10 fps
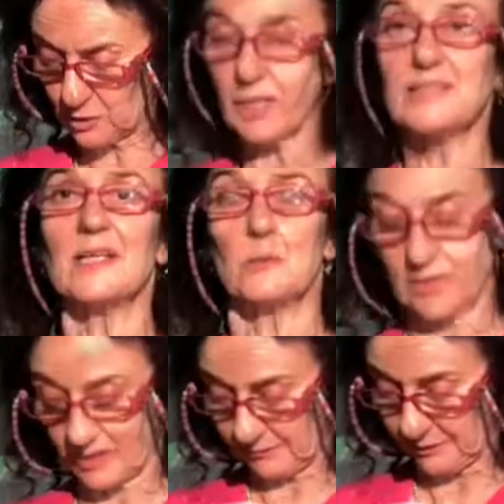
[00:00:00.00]

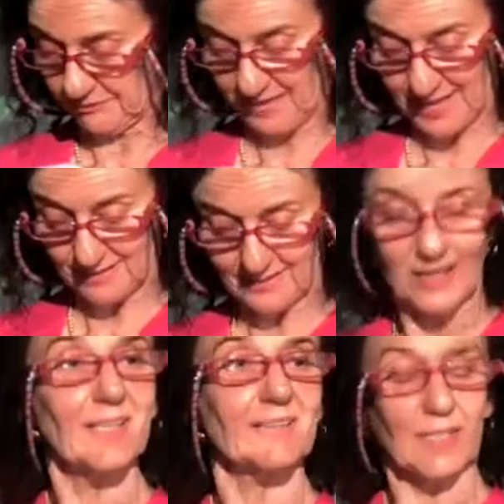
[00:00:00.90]
consequence of the fact
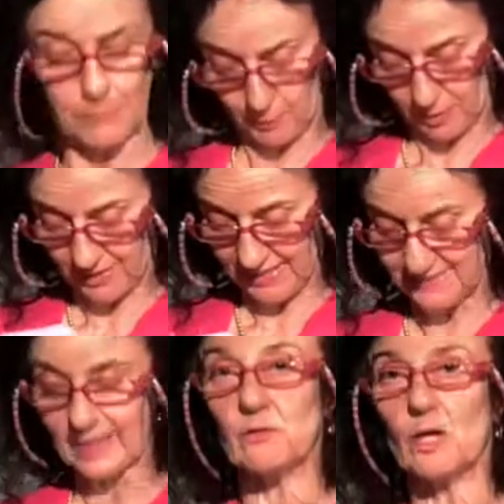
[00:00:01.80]
that
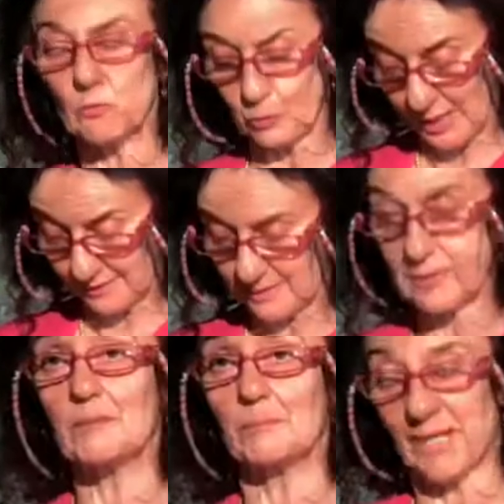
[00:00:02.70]
Porquin did not write
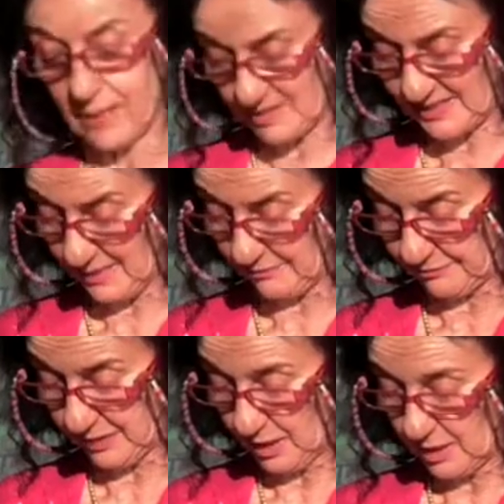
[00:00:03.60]
it by
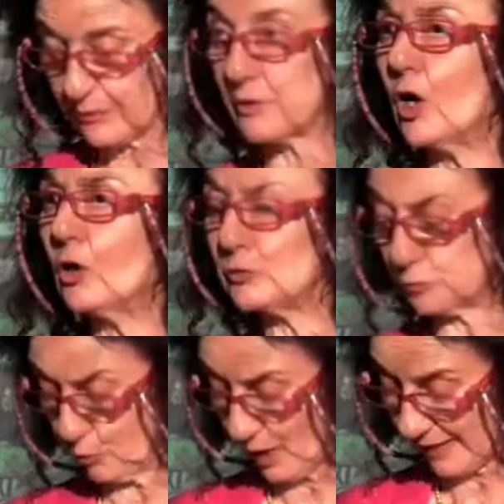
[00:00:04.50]
himself. The
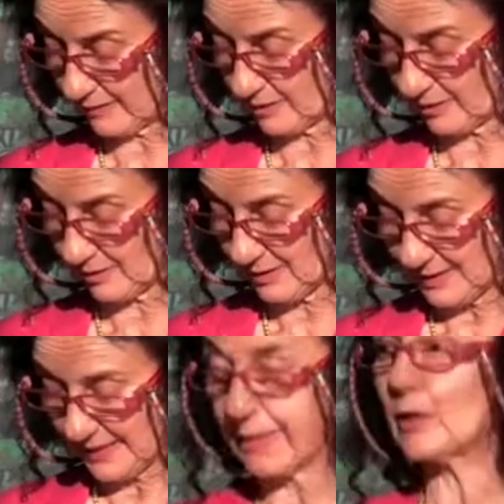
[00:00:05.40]
ghost writer
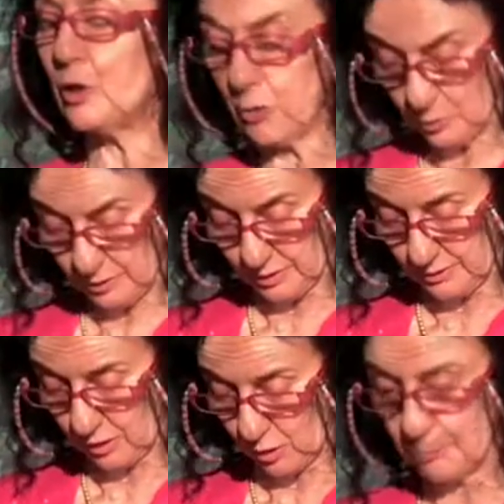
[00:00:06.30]

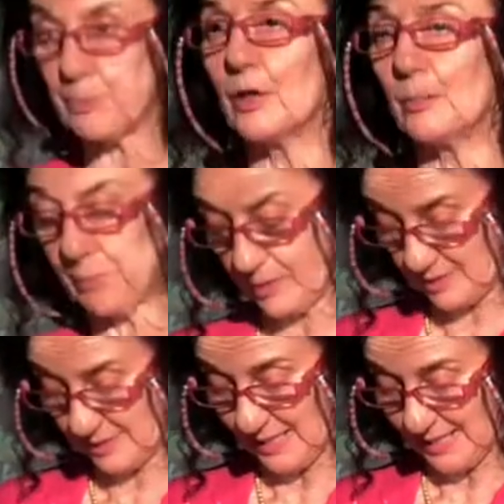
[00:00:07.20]
included on
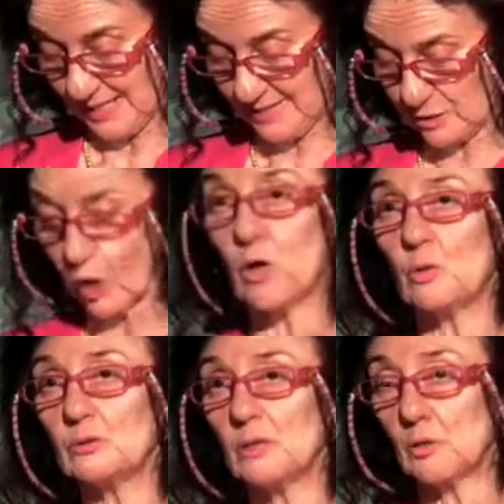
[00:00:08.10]
purpose his
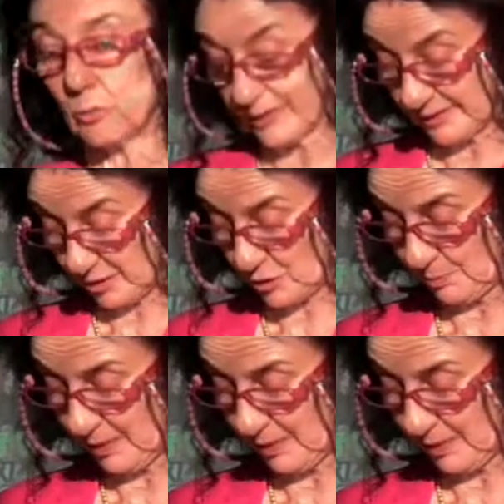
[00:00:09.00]
own religious